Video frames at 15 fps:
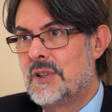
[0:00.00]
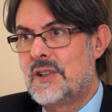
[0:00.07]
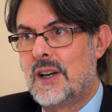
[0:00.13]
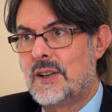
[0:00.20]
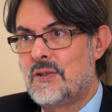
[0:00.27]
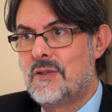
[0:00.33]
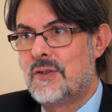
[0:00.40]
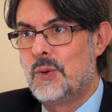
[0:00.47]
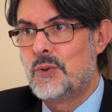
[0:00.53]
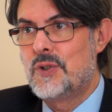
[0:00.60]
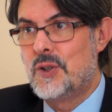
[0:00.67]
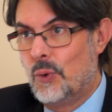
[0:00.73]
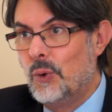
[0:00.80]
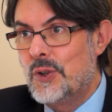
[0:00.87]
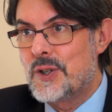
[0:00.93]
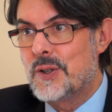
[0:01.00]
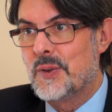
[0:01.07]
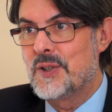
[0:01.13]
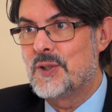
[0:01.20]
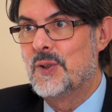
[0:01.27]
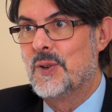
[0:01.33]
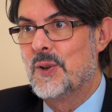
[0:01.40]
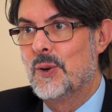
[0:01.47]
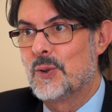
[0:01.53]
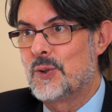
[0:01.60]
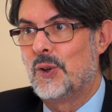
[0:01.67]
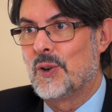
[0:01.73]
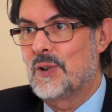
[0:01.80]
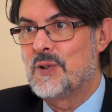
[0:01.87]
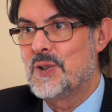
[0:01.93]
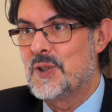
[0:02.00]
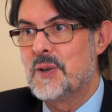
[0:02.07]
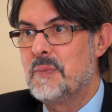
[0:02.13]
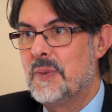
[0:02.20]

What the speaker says: because Qatar, of course, is also a Sunni autocracy.